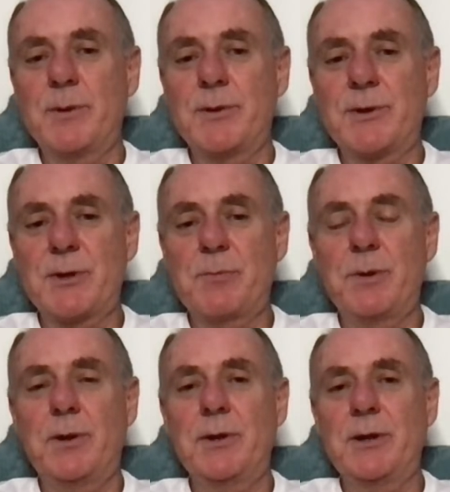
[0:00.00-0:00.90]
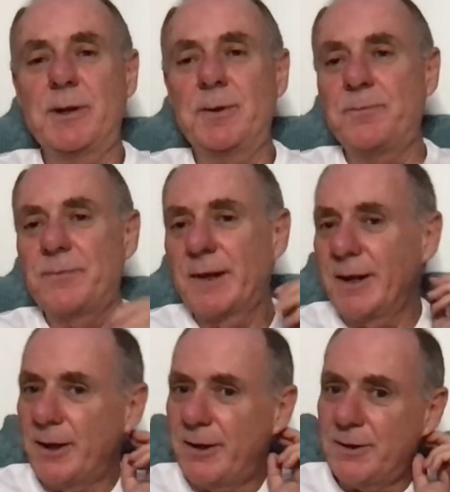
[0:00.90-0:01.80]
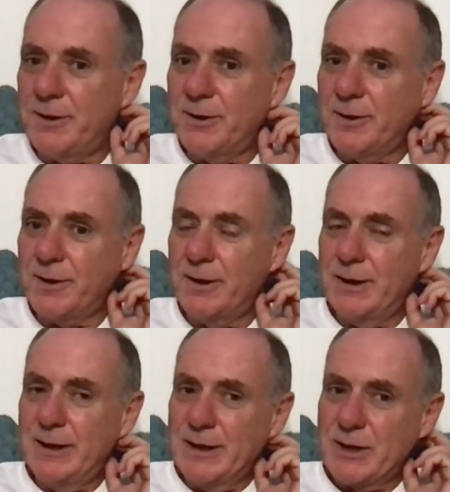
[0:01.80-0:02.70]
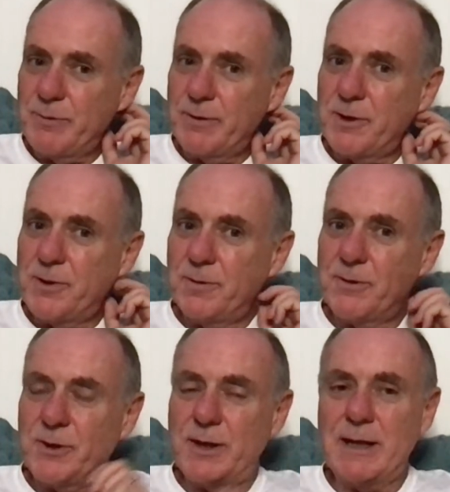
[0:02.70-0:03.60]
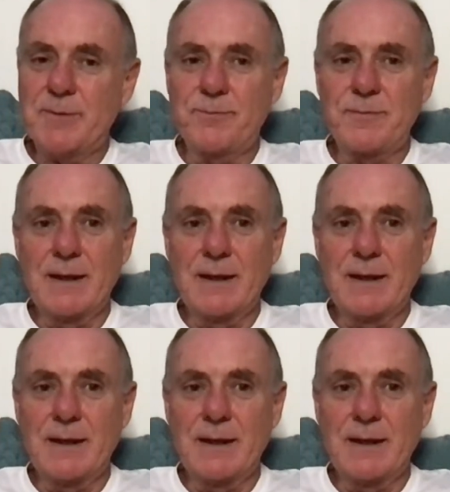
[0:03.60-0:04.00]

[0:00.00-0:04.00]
to support you on your spiritual journey.